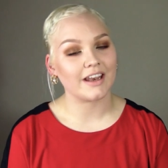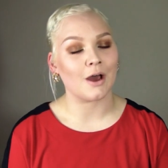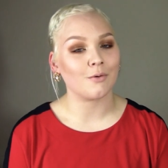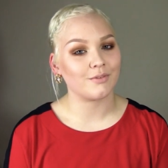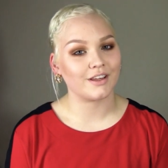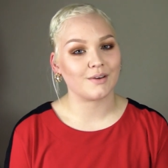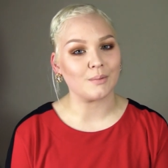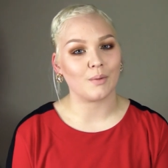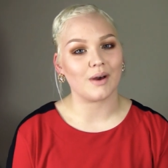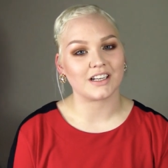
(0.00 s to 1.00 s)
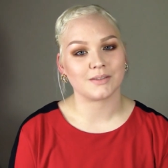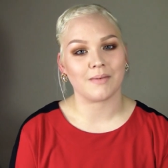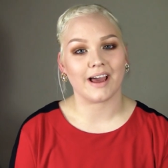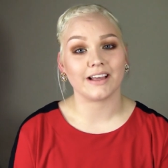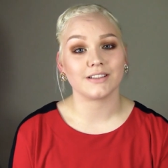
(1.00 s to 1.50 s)
and hopefully you will watch
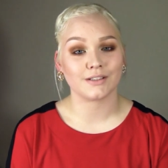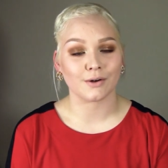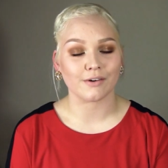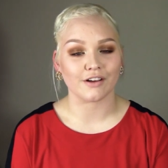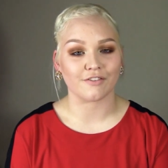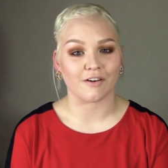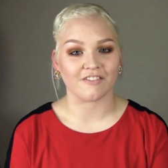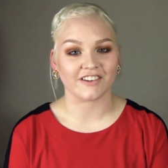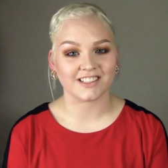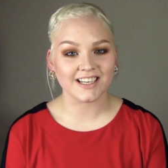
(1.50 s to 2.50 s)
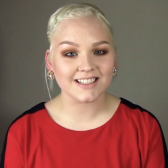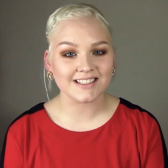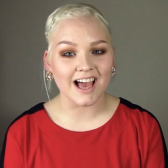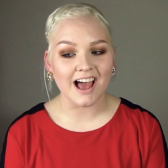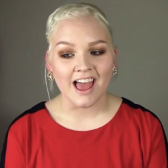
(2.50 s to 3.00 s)
my tutorial from
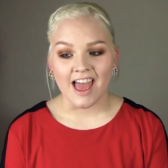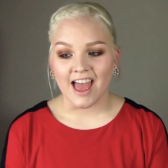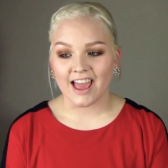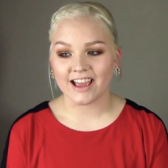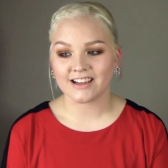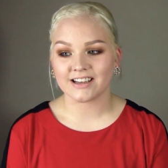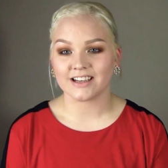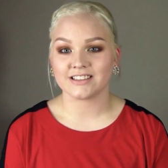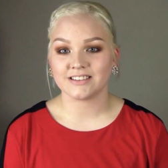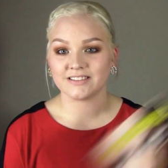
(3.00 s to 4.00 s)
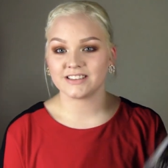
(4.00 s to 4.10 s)
Fashionista and uh,